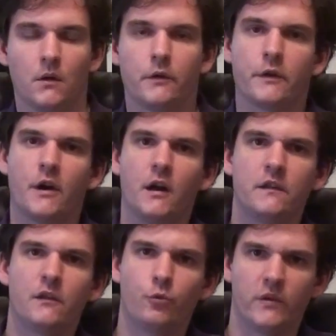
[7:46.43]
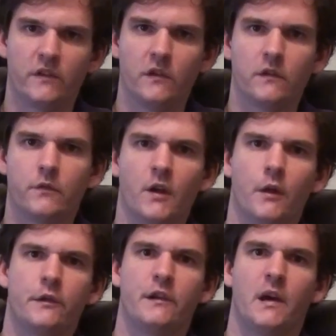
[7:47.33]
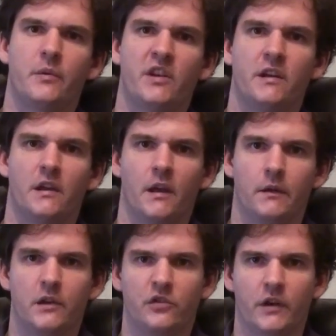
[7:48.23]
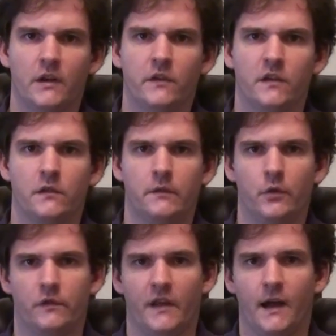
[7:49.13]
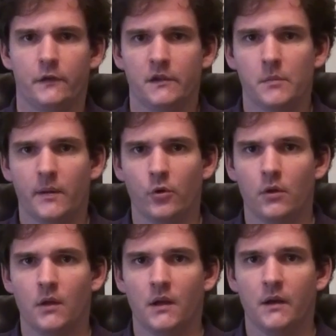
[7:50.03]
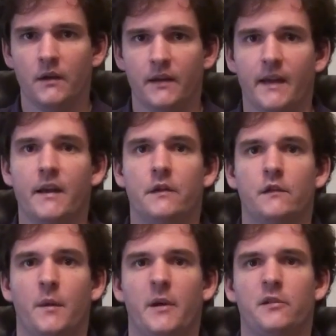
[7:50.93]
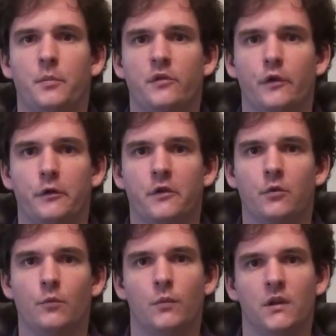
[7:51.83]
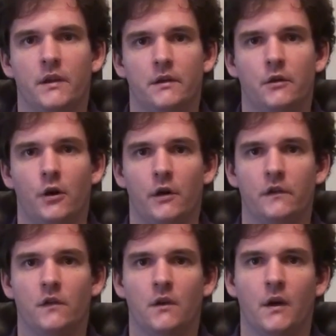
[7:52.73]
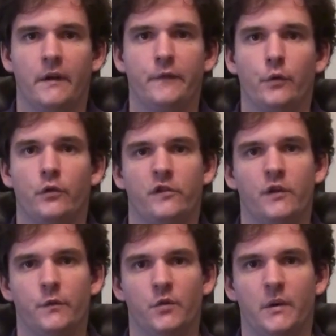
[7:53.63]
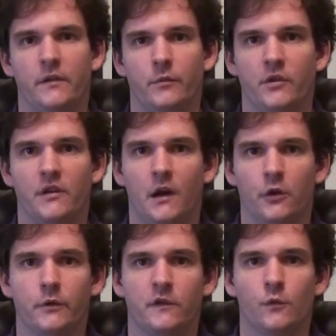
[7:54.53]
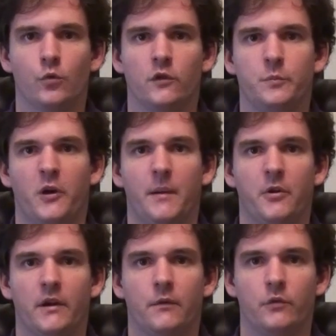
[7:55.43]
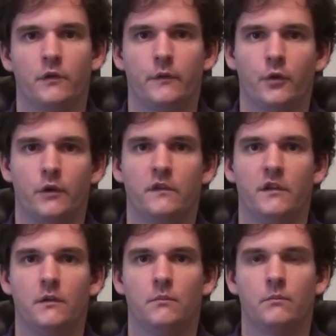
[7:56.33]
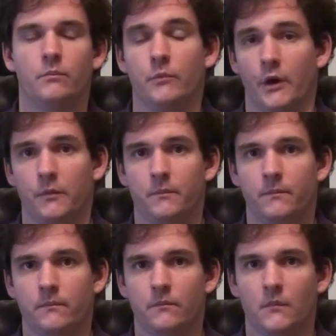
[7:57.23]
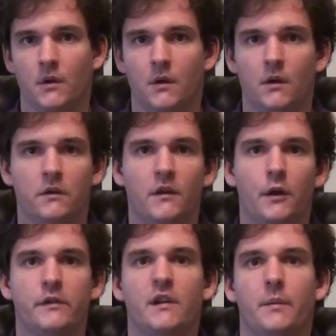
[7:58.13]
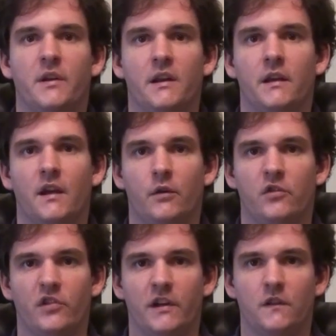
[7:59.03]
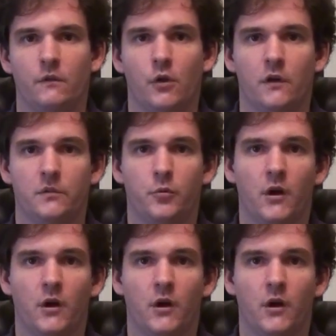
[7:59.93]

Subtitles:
Are the consequences of dollar-denominated carry trades as severe as the housing bubble? And as some experts argue, will it cause a further shift away from the dollar as the world's primary reserve currency? No. Dollar-denominated carry trades have caused